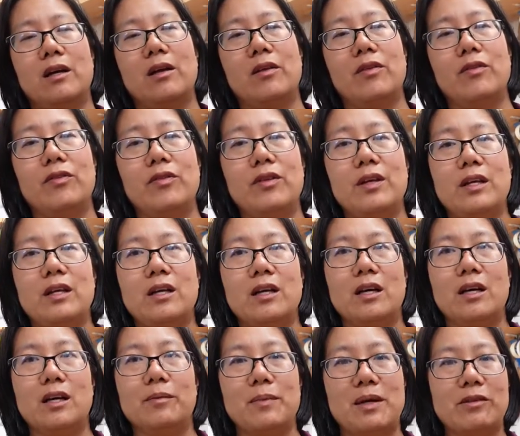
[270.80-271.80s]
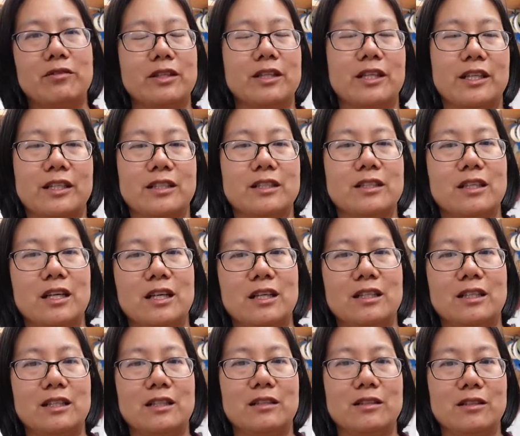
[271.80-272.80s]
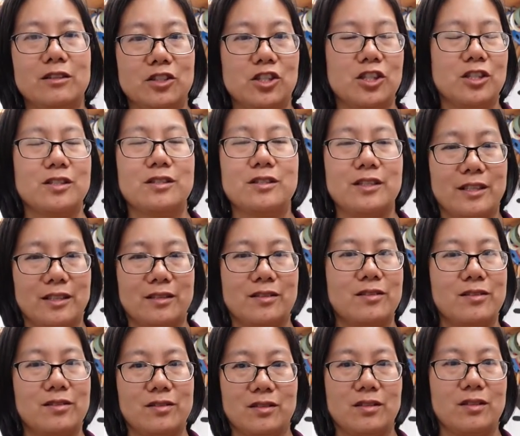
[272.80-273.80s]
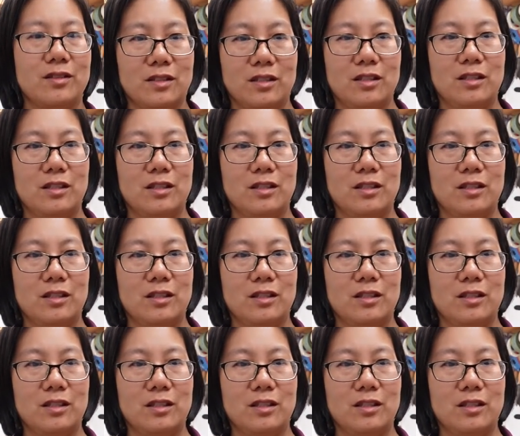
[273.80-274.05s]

The American logistics